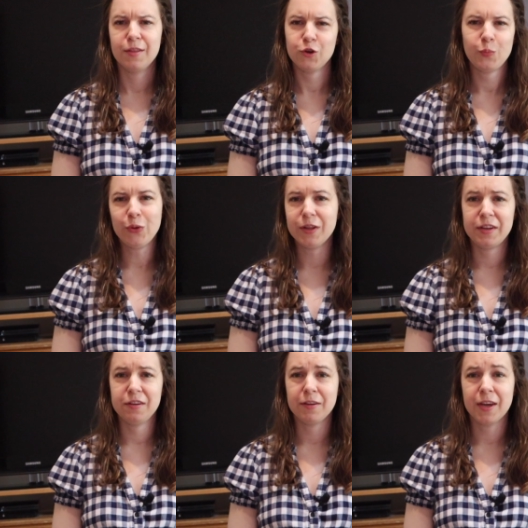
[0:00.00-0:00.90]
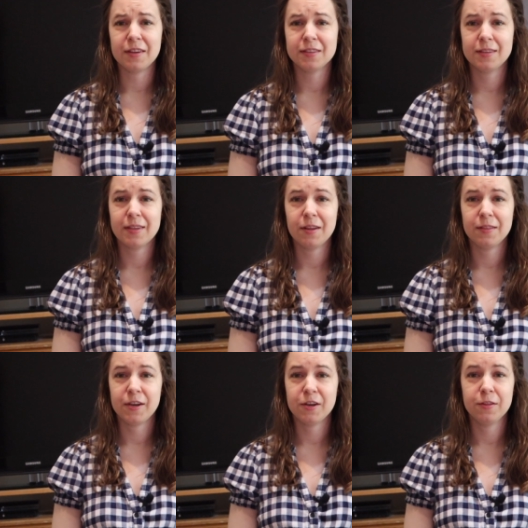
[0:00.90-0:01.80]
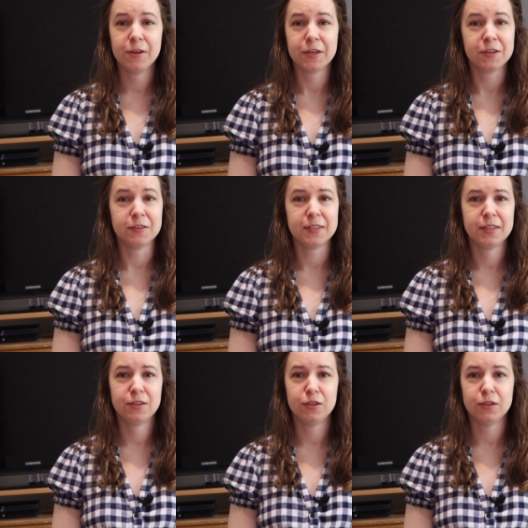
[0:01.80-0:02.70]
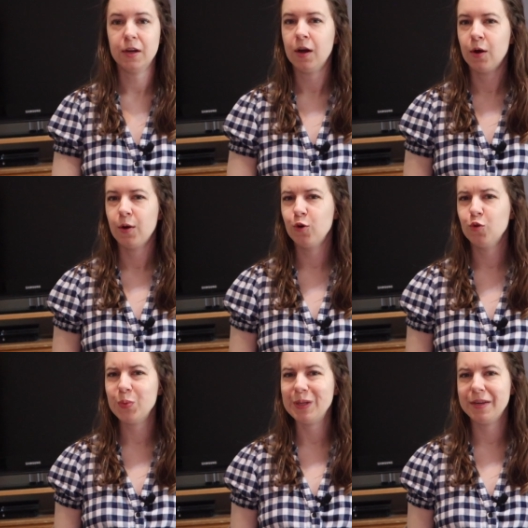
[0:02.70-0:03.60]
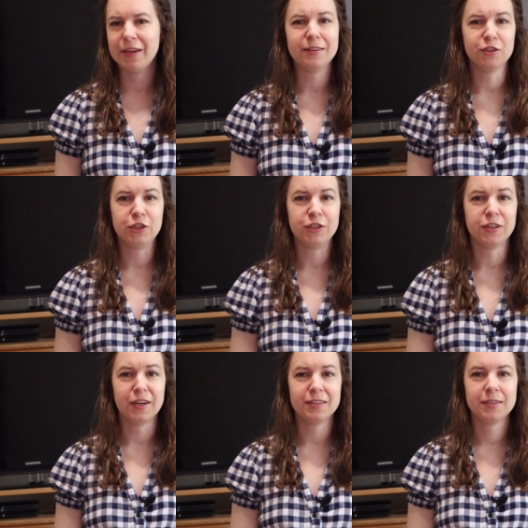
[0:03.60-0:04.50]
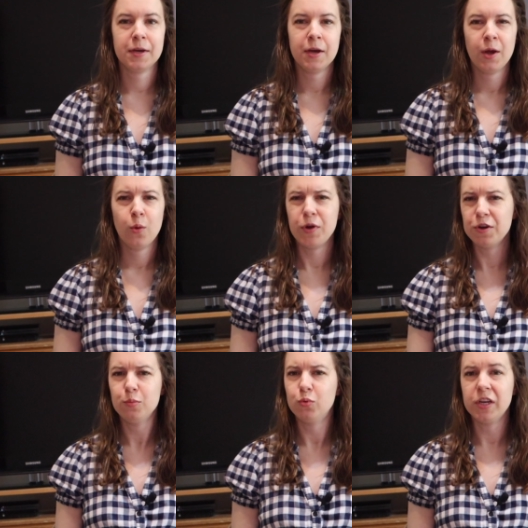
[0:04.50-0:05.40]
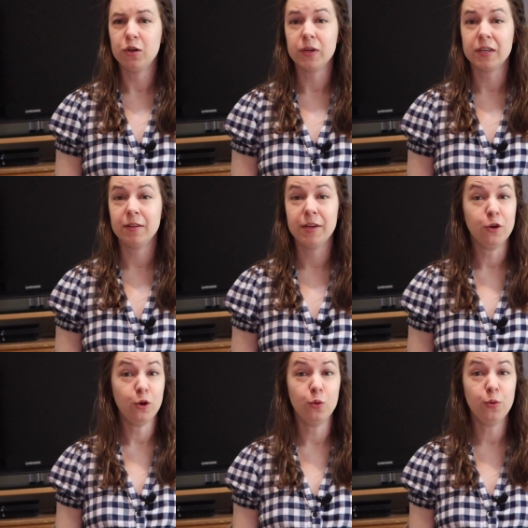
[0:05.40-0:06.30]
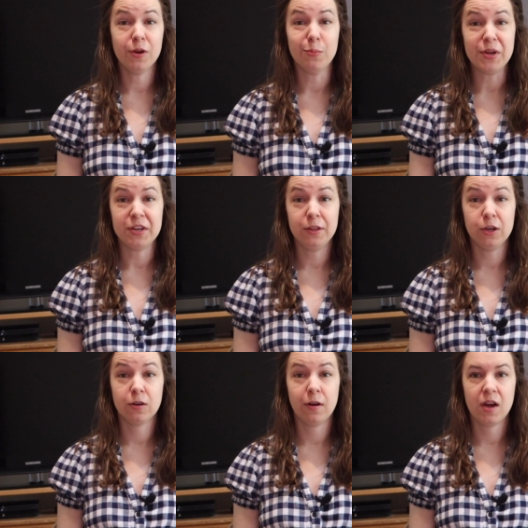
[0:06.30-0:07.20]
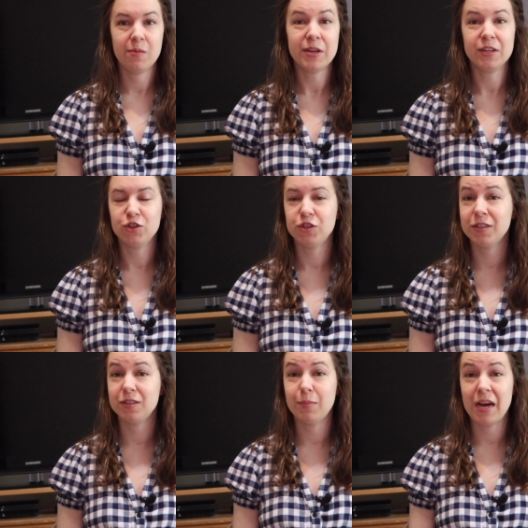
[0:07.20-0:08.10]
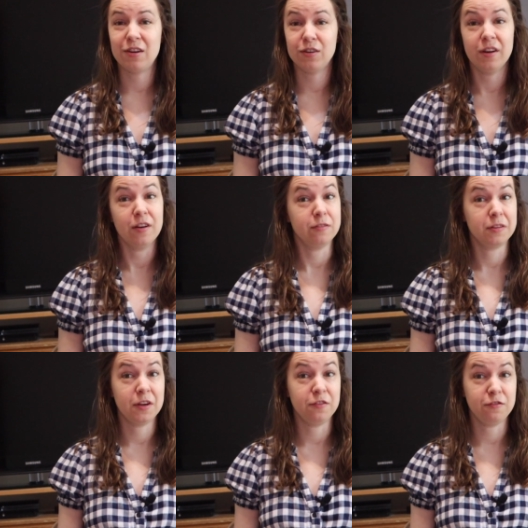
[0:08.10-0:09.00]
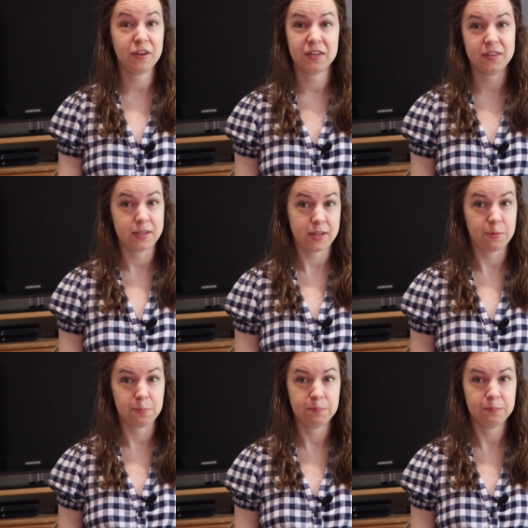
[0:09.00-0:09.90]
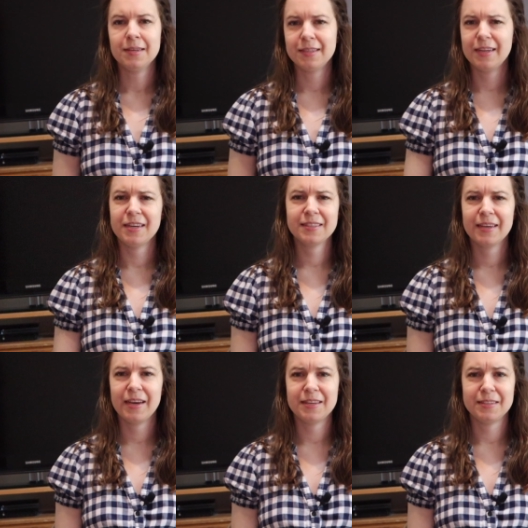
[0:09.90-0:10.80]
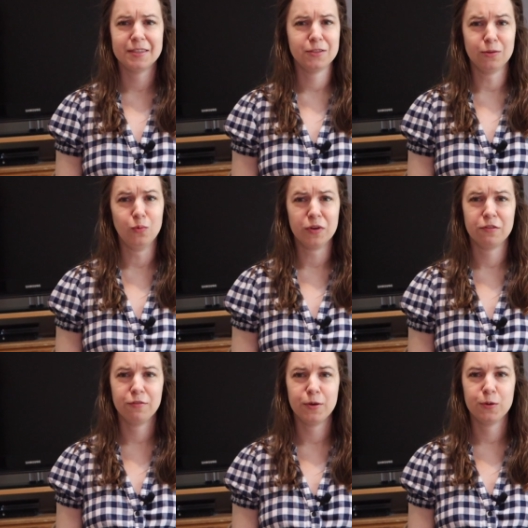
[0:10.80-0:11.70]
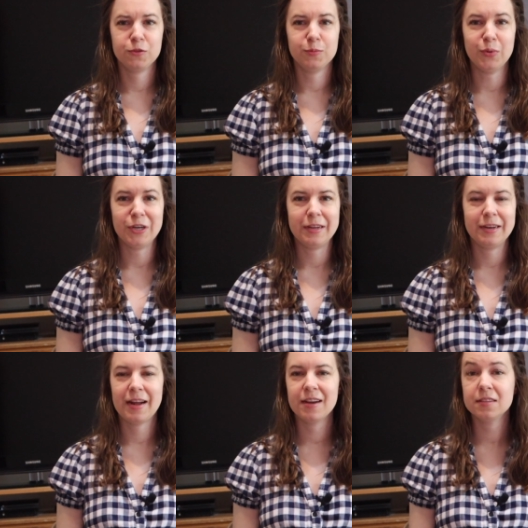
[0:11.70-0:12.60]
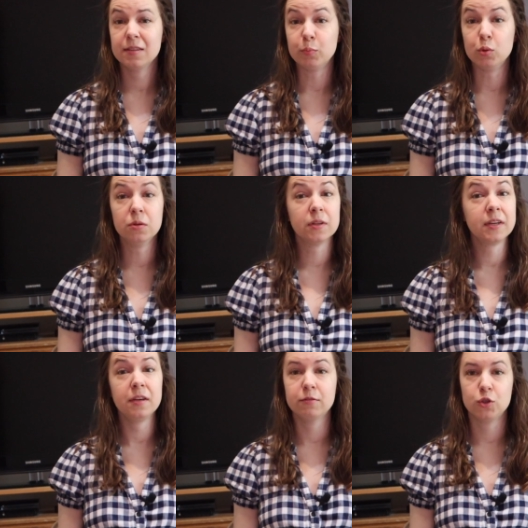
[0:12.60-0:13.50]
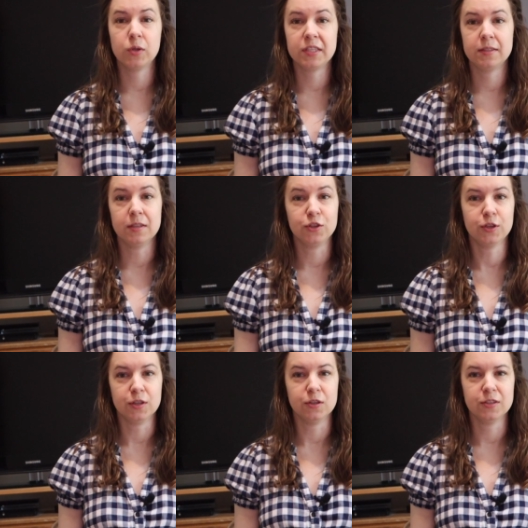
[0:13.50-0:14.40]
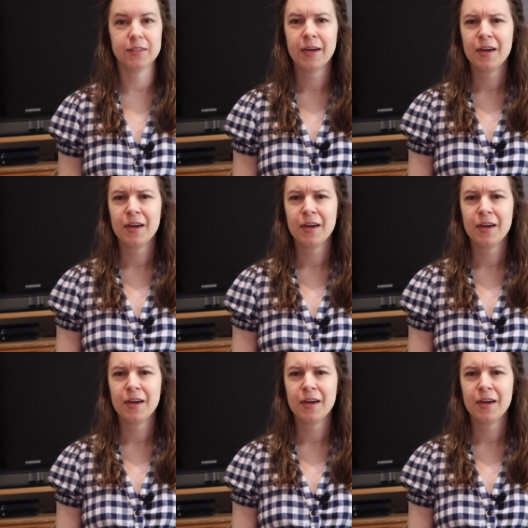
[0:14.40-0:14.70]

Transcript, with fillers: There are plenty of cases out there that are considered open and shut. We know pretty quickly who committed the crime, and it's just a matter of convicting them. Today's case is one of those, but it has plenty of twists and turns